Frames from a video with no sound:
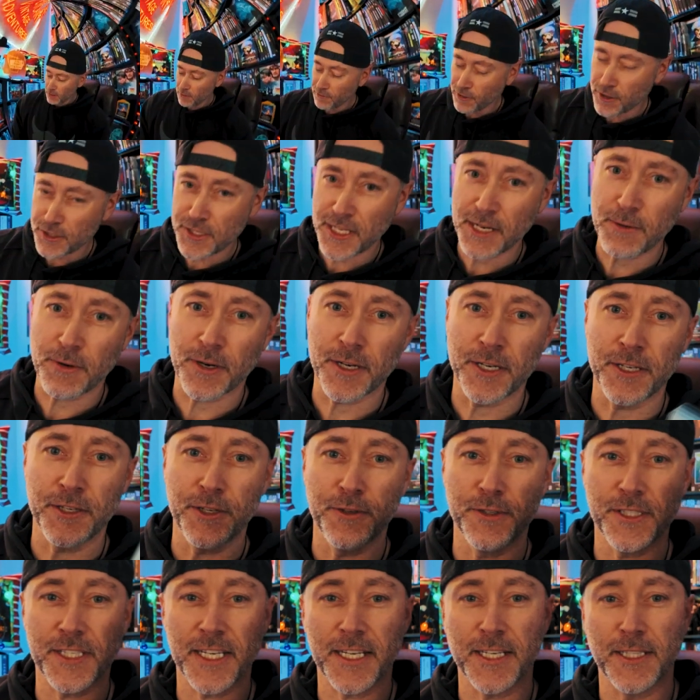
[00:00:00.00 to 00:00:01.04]
First thing we're going to do
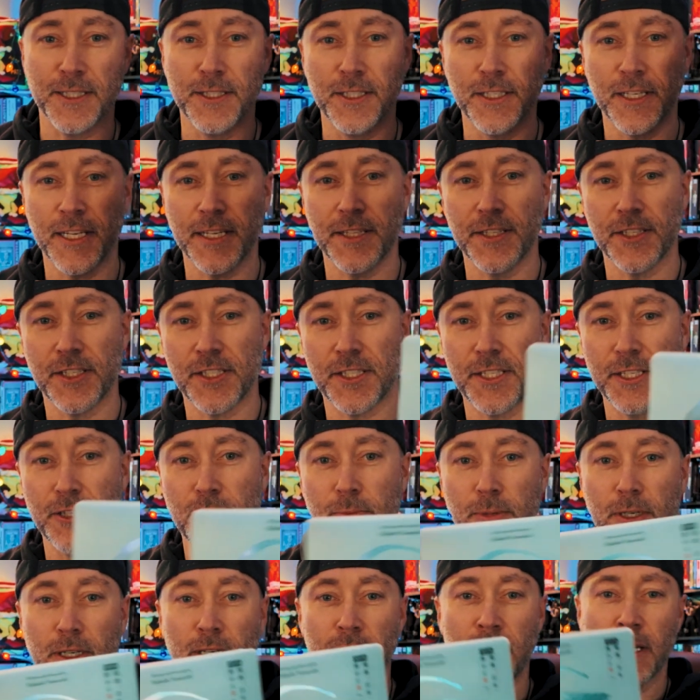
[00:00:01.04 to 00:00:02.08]
is take a look at the
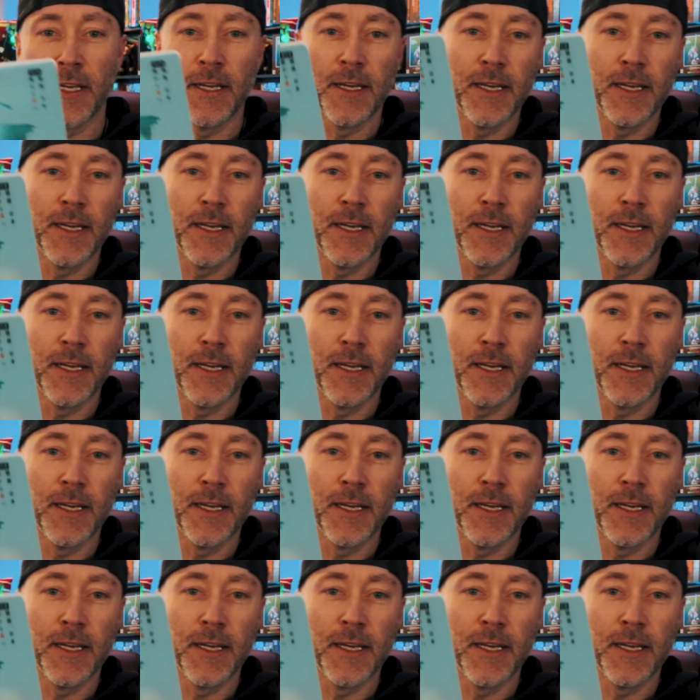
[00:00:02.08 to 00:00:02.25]
Steelbook.